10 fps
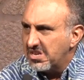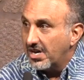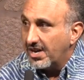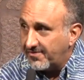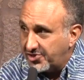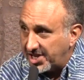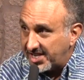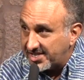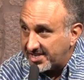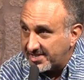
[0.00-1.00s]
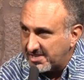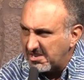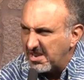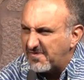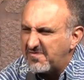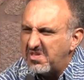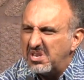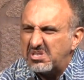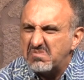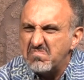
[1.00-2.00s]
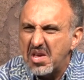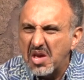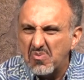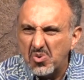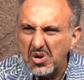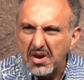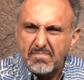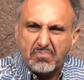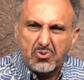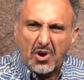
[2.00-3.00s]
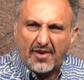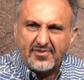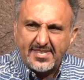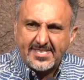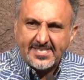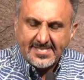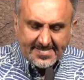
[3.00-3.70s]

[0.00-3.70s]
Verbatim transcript: of Jesus, if this man were a prophet,